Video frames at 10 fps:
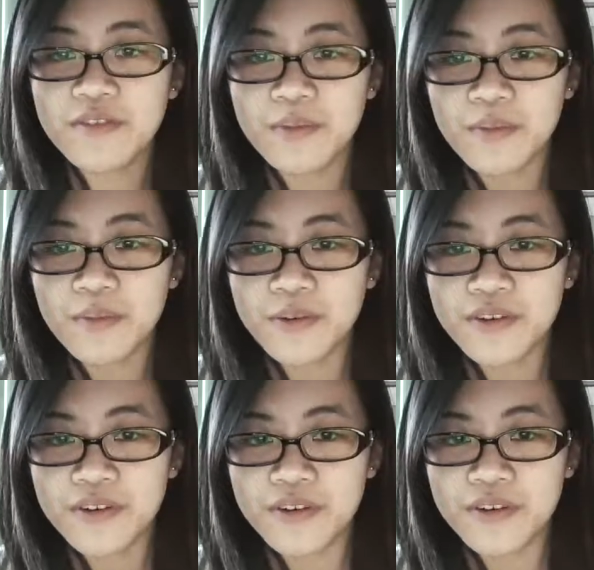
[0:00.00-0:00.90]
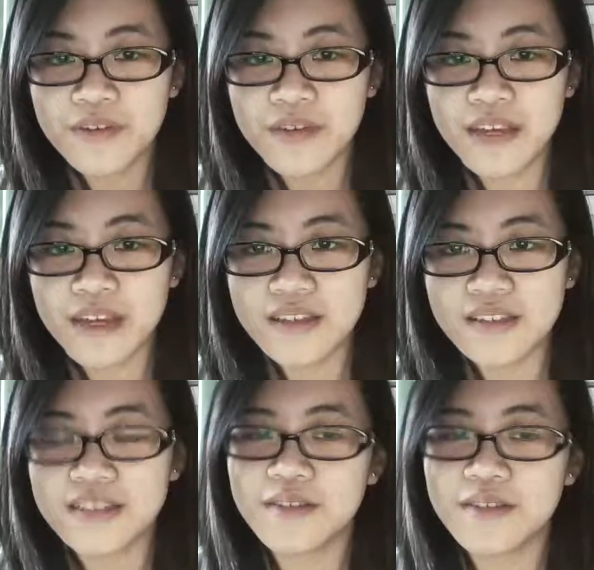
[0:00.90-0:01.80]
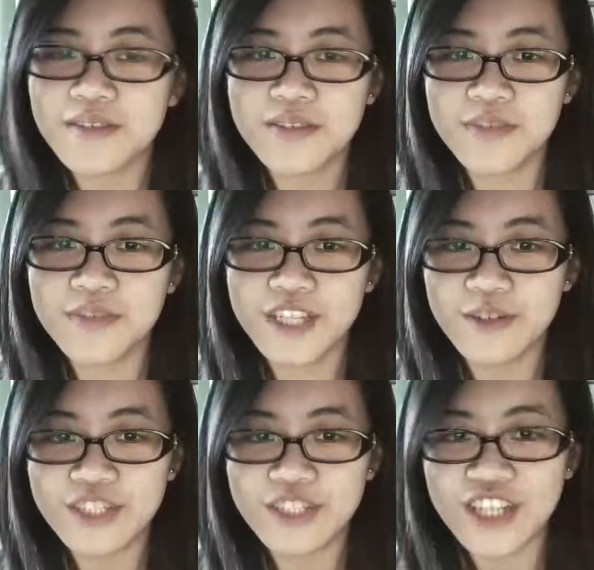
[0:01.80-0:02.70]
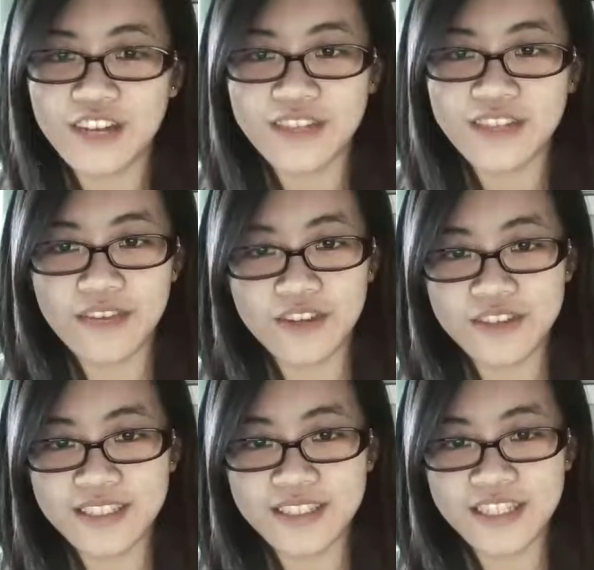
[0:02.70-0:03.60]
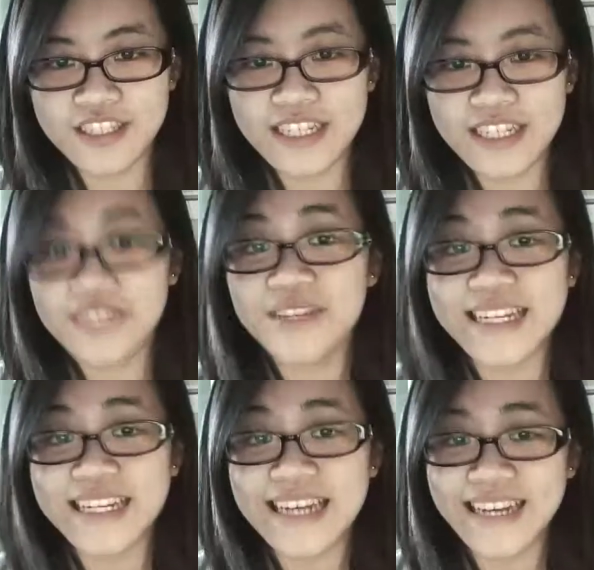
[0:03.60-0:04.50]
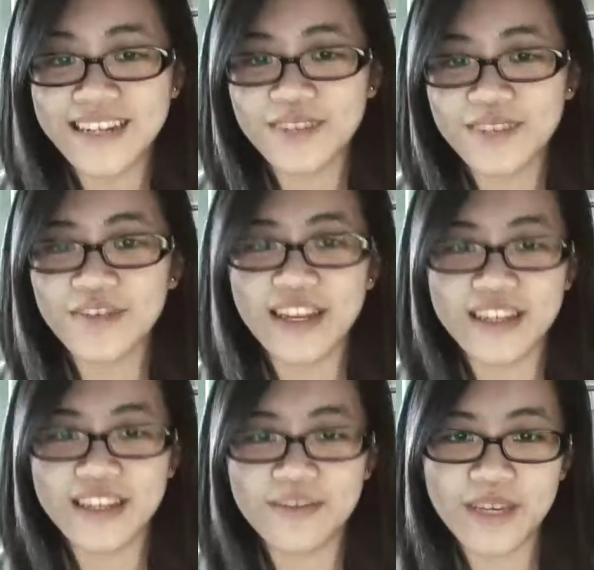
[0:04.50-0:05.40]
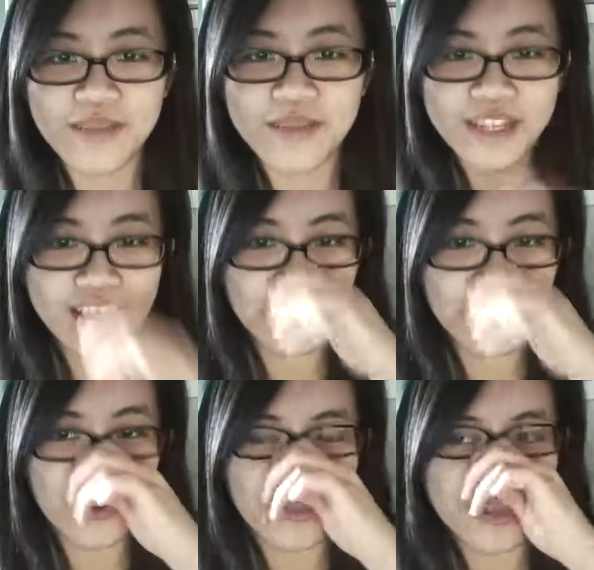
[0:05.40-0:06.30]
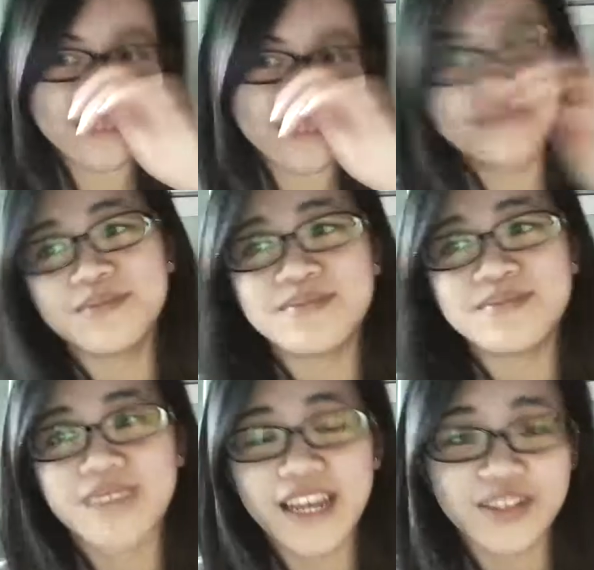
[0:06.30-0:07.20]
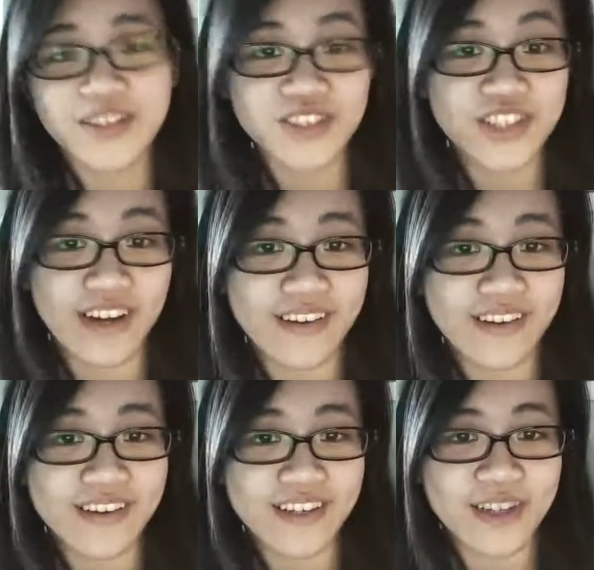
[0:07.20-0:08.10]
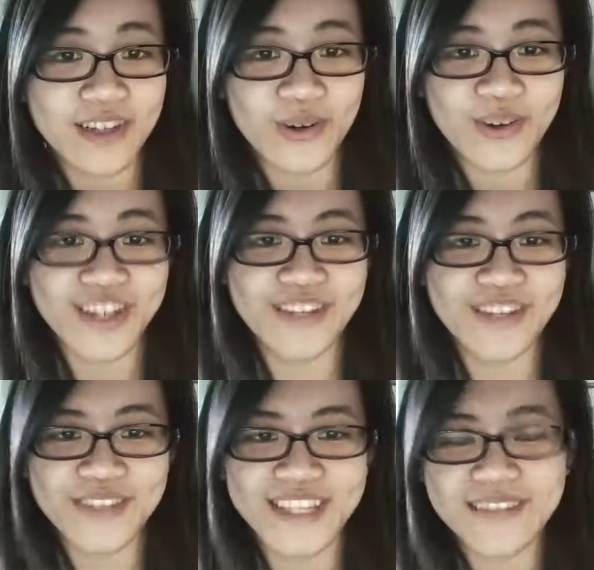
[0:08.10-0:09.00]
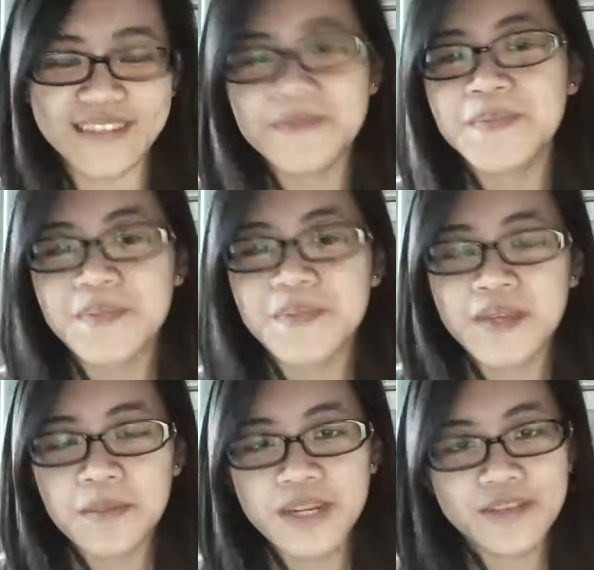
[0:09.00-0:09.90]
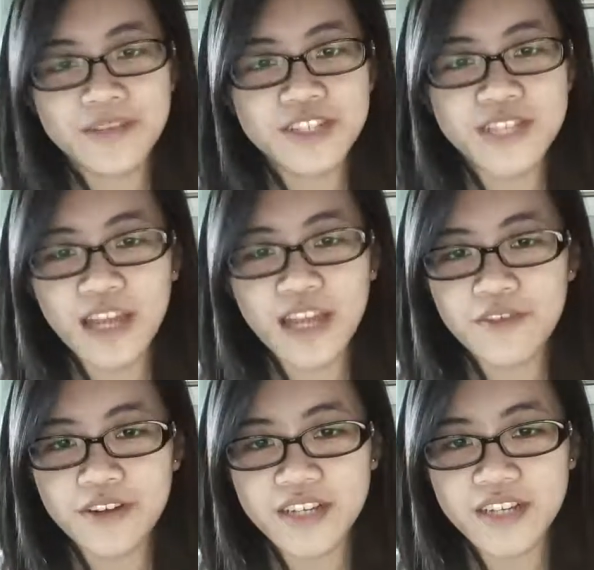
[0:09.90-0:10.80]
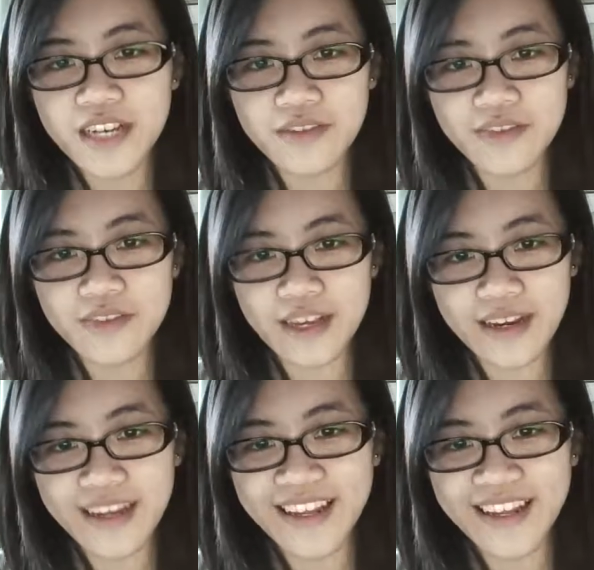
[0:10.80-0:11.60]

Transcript: I remember, since I was used to being an only child and having all the attention, I didn't really like the fact that a baby had come home and I had to share the glory and everything. But eventually I found it kind of fun.